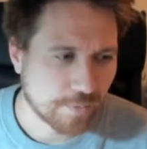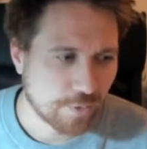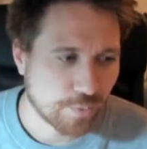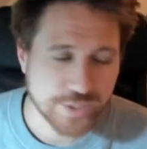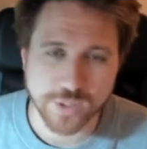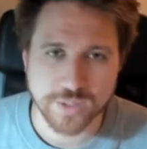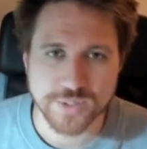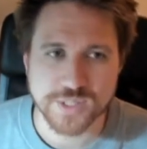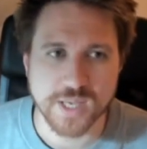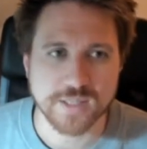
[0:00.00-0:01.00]
which I
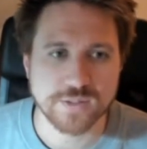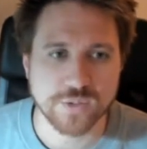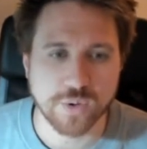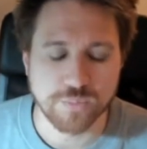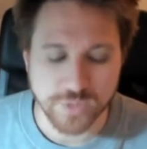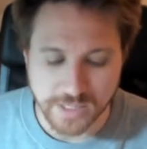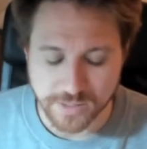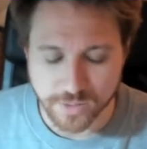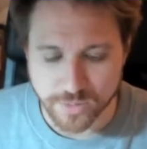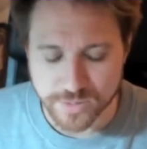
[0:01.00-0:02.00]
understand. So I'm really
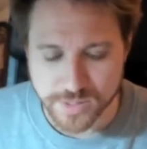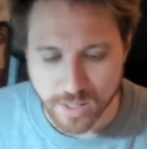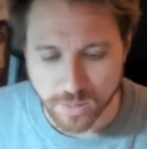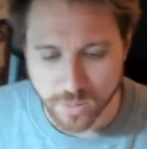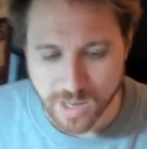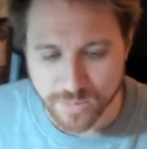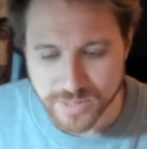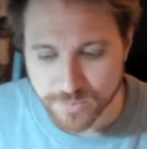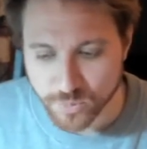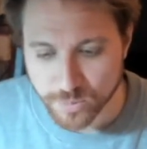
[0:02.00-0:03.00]
curious how
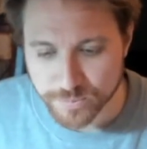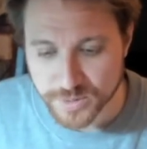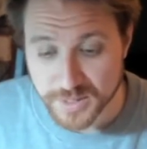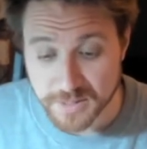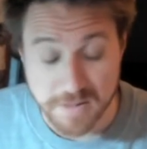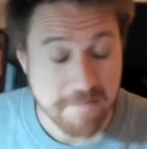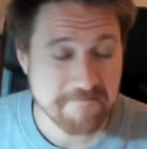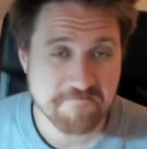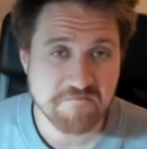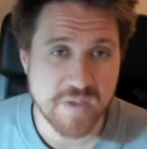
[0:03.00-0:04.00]
that will proceed.
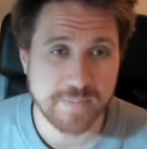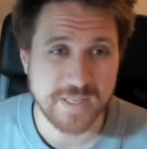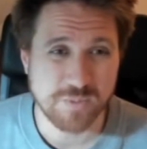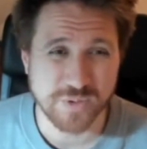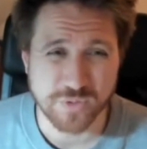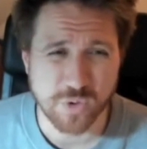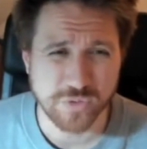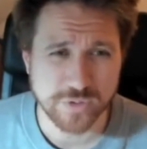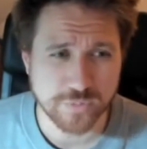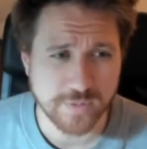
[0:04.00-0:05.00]
Maybe with all
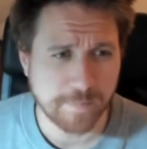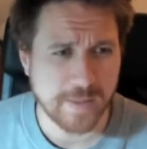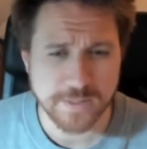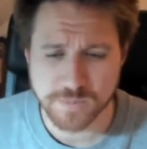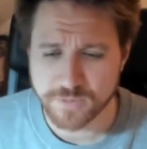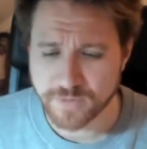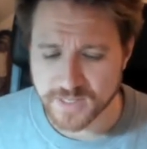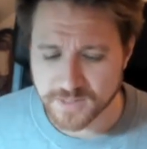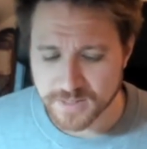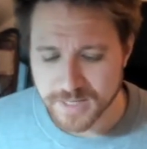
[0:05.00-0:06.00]
those replacement
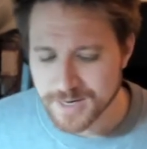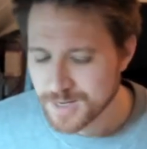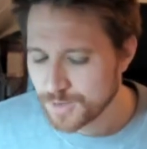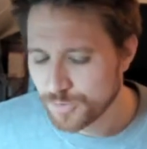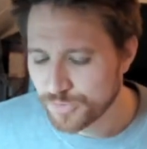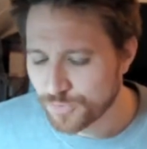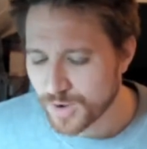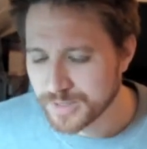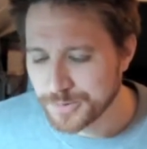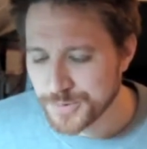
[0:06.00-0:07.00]
effects, we
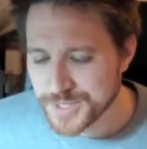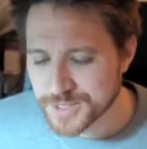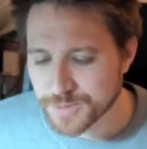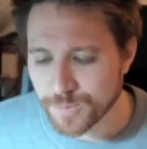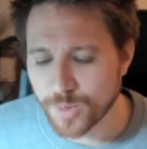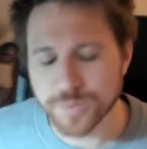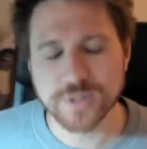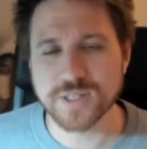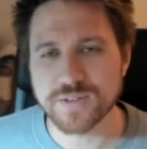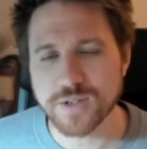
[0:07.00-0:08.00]
finally reach the
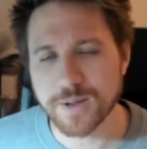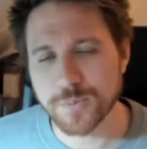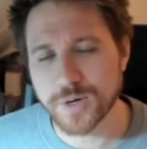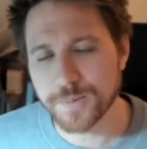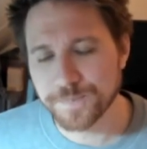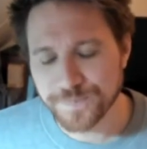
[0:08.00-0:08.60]
moment in time where